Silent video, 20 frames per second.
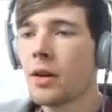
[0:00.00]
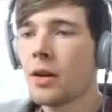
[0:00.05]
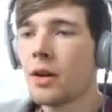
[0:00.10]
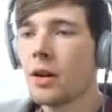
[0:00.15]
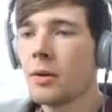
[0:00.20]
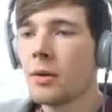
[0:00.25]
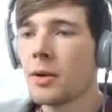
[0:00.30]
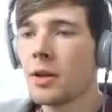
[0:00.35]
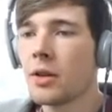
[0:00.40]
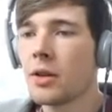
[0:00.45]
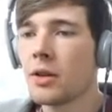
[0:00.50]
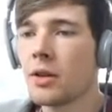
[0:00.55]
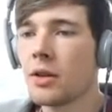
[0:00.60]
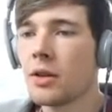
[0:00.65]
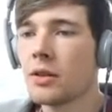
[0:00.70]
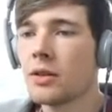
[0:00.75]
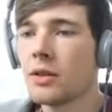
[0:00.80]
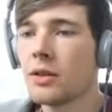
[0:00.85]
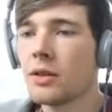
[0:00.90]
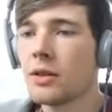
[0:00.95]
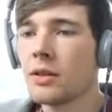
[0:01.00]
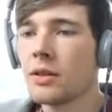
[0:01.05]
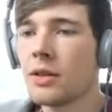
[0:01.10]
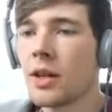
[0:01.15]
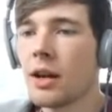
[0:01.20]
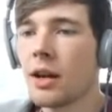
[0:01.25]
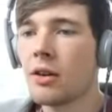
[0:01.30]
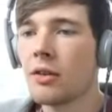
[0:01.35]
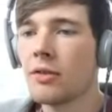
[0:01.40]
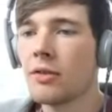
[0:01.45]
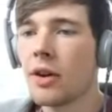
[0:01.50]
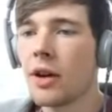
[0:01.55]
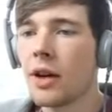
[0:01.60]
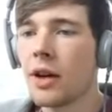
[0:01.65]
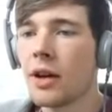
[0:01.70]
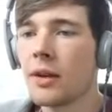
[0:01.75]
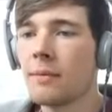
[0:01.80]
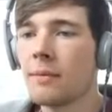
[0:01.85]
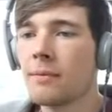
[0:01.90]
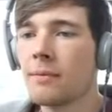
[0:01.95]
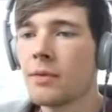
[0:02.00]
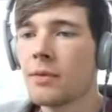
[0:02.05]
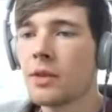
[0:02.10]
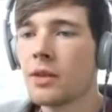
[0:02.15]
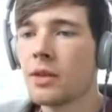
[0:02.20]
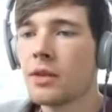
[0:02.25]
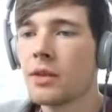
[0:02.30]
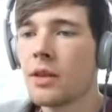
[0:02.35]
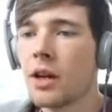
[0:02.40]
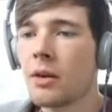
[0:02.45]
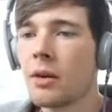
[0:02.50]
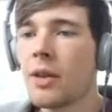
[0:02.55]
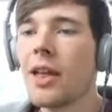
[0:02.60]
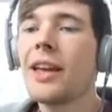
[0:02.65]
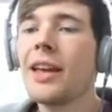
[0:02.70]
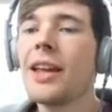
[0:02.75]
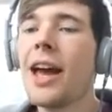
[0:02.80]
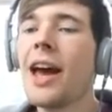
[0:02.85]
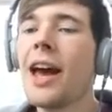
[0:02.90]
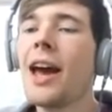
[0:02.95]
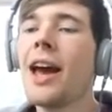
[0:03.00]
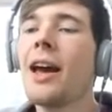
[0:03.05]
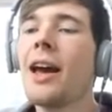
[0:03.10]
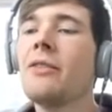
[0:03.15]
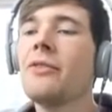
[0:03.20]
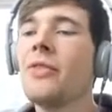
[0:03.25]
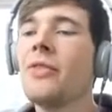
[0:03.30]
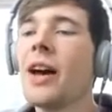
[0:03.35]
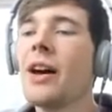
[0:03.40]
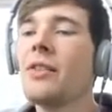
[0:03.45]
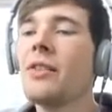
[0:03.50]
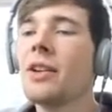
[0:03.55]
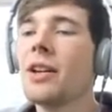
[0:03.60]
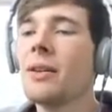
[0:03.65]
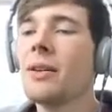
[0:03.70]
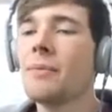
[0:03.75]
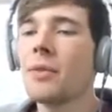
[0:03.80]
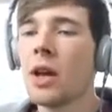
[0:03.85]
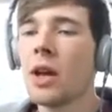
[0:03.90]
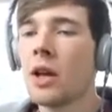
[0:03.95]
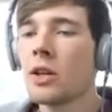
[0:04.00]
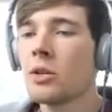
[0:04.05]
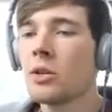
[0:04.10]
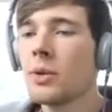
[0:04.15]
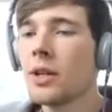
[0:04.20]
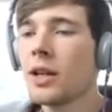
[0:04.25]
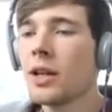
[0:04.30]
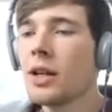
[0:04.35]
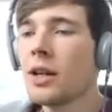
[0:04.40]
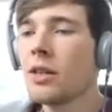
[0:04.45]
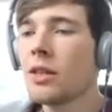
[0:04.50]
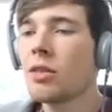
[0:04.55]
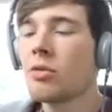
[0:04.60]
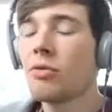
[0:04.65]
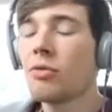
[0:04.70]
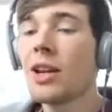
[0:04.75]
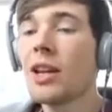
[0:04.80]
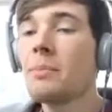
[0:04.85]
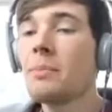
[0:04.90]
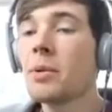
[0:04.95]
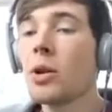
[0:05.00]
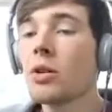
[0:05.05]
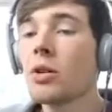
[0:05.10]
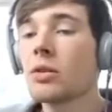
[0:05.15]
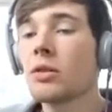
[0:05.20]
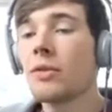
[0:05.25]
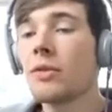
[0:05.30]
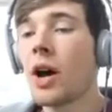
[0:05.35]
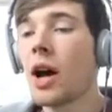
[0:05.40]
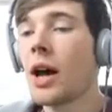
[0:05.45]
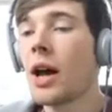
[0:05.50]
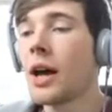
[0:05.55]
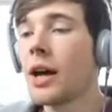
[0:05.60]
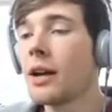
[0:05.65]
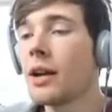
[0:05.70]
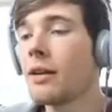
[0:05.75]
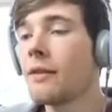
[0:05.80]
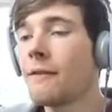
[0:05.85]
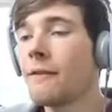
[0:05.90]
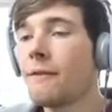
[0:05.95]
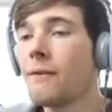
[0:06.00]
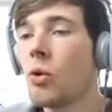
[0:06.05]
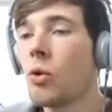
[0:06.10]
Oh my goodness, this is terrifying. This is ter- uh, yeah, found it. So we need three blocks of iron and